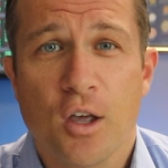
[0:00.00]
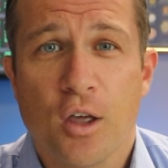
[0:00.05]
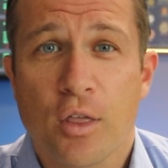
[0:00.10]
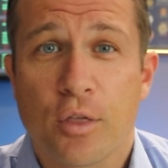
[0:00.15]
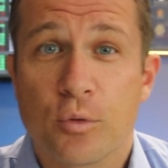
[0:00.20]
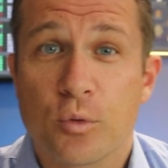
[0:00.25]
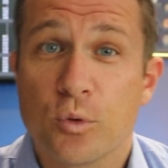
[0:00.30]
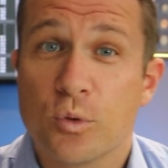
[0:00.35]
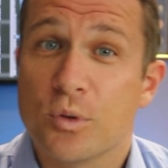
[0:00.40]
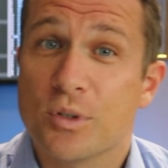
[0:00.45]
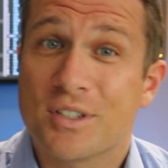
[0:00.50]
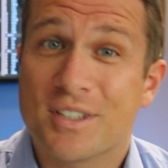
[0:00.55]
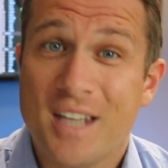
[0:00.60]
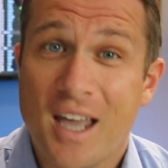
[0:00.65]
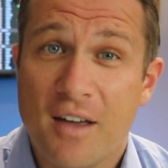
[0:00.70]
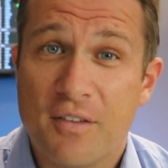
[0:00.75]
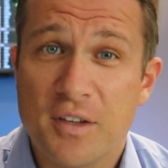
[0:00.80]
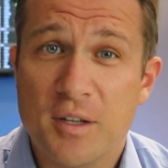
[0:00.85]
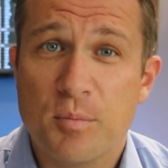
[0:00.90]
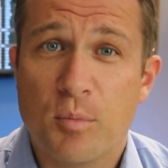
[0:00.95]
Through
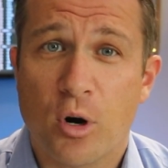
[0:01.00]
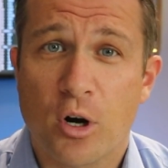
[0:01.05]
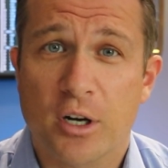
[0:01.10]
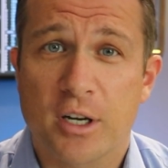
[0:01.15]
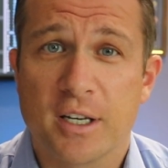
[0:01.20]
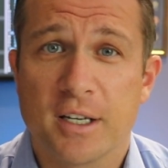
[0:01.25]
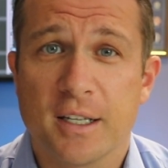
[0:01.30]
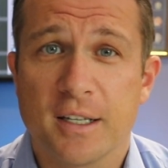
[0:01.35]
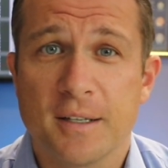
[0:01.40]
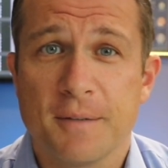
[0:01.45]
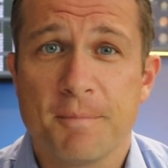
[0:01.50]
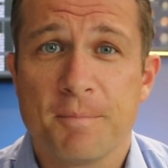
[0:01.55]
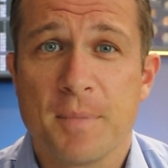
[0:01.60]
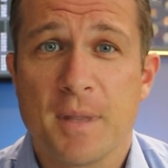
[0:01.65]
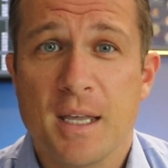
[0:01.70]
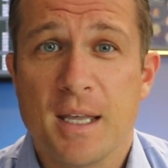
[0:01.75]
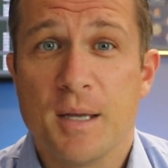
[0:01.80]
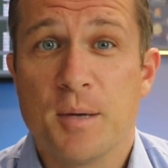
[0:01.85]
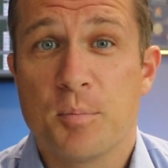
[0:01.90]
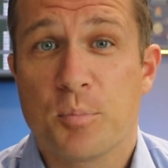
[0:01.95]
savvy marketing,
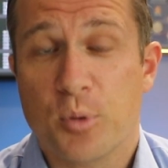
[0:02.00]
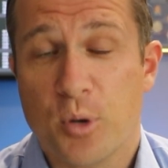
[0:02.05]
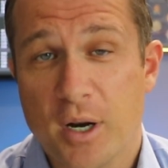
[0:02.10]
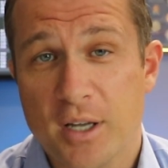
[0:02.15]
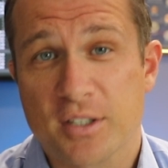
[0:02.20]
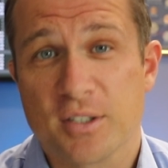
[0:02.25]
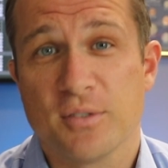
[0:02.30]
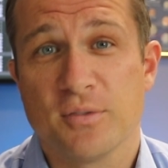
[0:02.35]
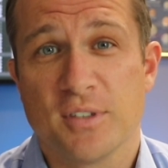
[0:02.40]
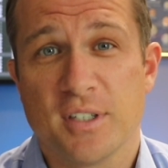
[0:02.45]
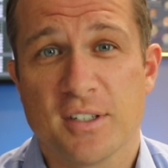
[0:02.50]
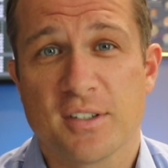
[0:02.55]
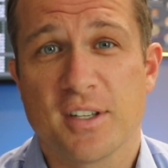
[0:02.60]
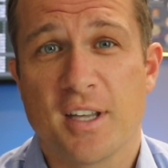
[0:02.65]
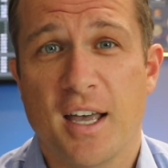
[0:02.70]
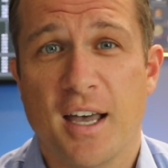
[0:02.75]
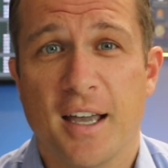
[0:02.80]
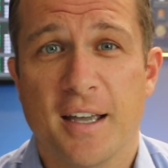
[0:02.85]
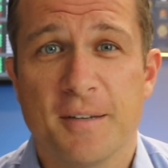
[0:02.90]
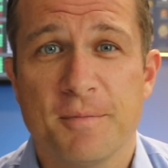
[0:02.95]
impressive
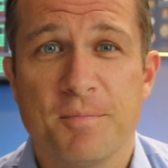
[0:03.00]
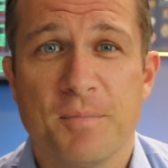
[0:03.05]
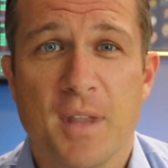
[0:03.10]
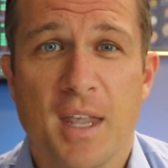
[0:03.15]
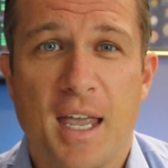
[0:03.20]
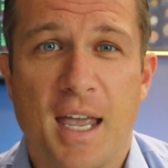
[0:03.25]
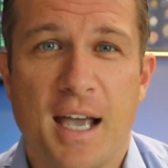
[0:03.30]
design,